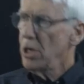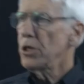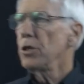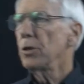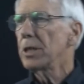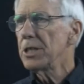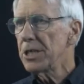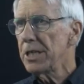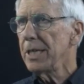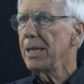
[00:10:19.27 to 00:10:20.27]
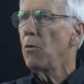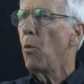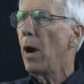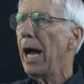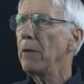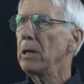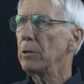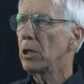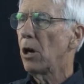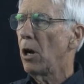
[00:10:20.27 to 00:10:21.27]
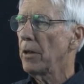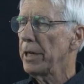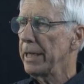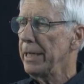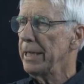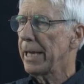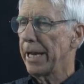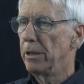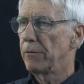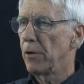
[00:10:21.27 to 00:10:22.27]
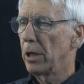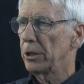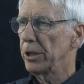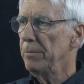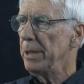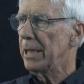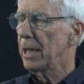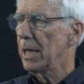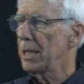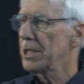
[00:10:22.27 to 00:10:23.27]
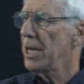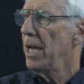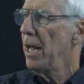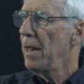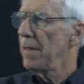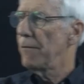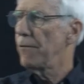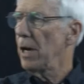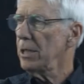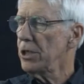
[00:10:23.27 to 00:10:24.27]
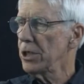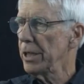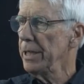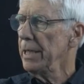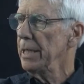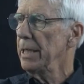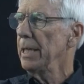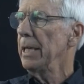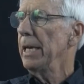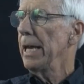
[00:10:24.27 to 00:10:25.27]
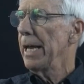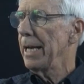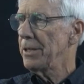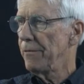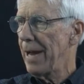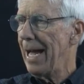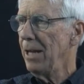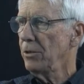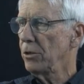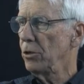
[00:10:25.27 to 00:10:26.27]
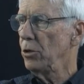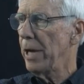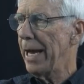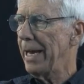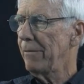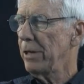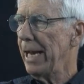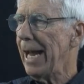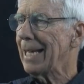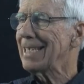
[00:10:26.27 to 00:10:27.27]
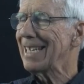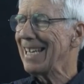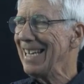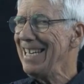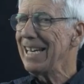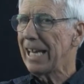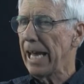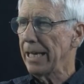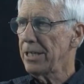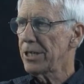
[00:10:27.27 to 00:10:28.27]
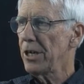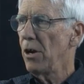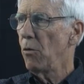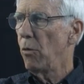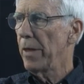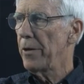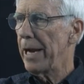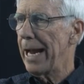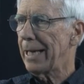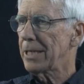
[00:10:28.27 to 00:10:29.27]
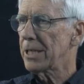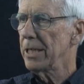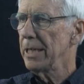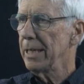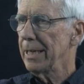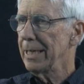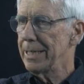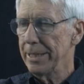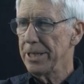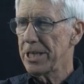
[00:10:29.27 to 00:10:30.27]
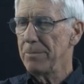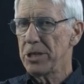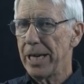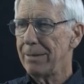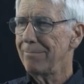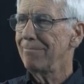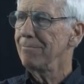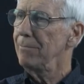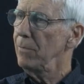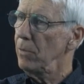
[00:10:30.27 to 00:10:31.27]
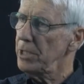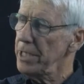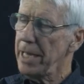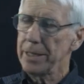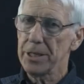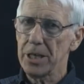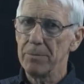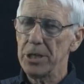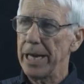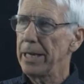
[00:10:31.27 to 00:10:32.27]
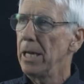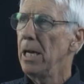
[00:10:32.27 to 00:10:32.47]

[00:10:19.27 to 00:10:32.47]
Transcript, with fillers: So you can see why we would call it an indicator function because the function, its value at every x indicates whether x is in the subset or it's not in the subset.